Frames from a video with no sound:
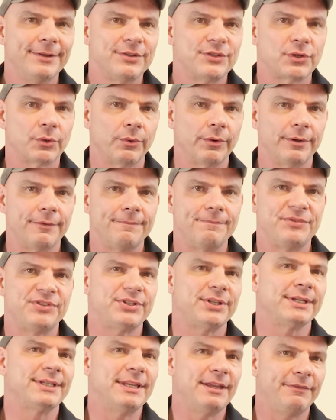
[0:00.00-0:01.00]
sort of
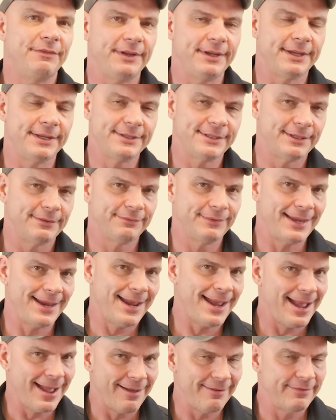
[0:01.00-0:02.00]
significance if they
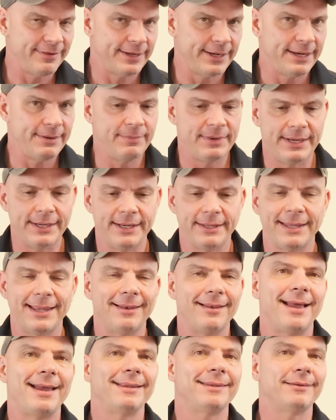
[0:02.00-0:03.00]
have any, meaning they
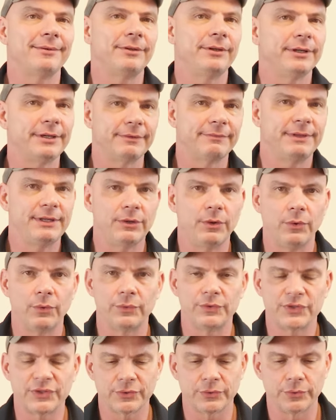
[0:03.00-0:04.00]
like the look of the
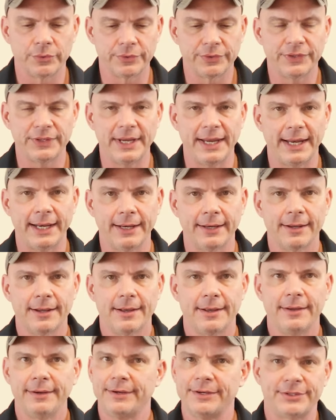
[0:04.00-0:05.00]
old school thing
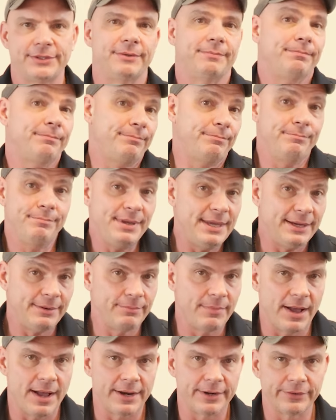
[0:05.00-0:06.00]
because they're
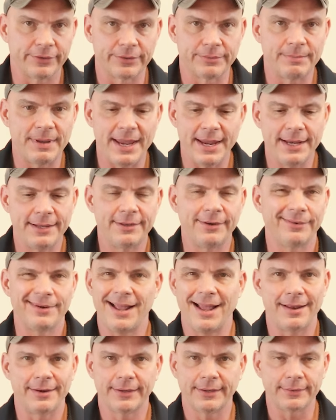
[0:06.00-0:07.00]
being monitored and made, they're
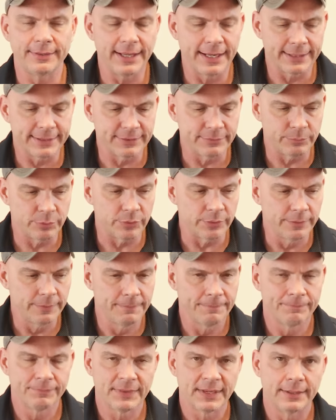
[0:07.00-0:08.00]
not collectible.
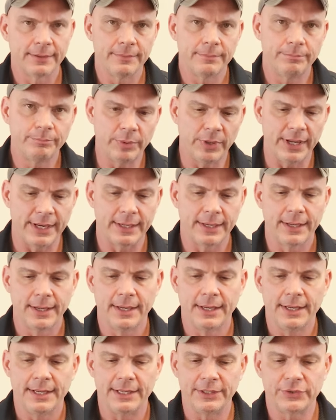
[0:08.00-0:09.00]
But
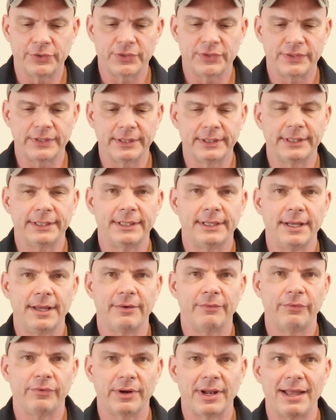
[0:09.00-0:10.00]
interestingly
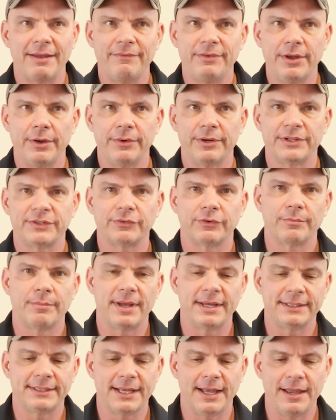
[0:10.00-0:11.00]
enough, what I've noticed from
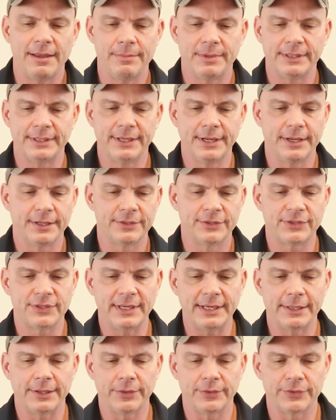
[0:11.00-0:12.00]
my time in gun
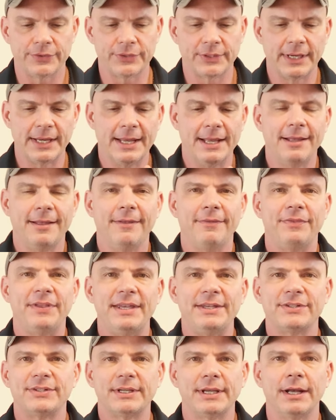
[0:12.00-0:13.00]
sales,
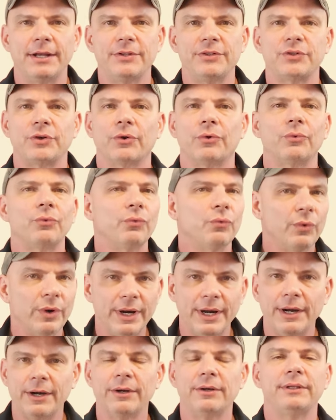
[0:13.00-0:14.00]
these guns are
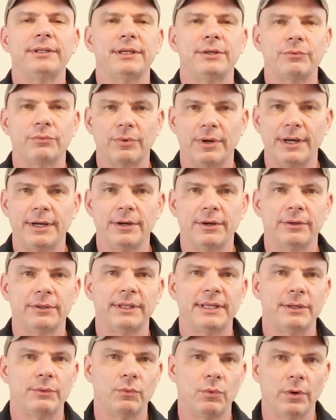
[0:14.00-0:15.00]
rarely,
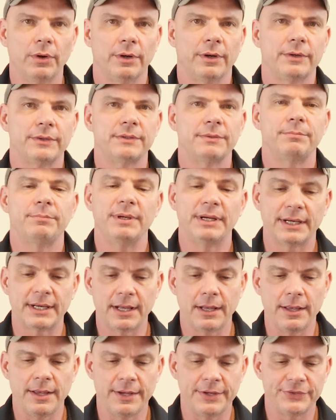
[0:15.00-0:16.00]
rarely worked
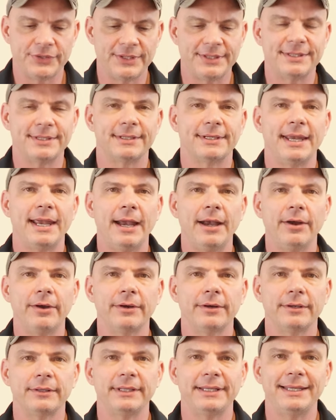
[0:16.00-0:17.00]
because it's
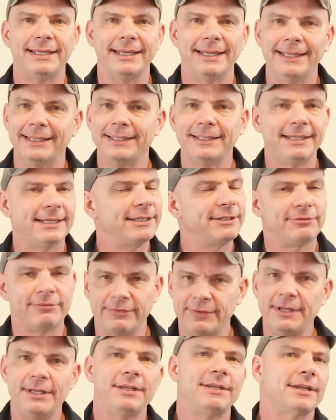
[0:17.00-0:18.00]
inherently
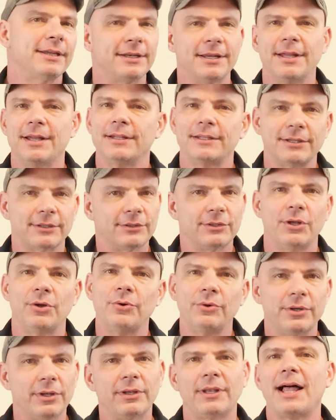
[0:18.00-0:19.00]
inconvenient to
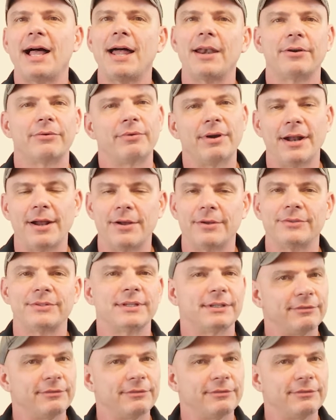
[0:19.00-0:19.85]
load a lot of rounds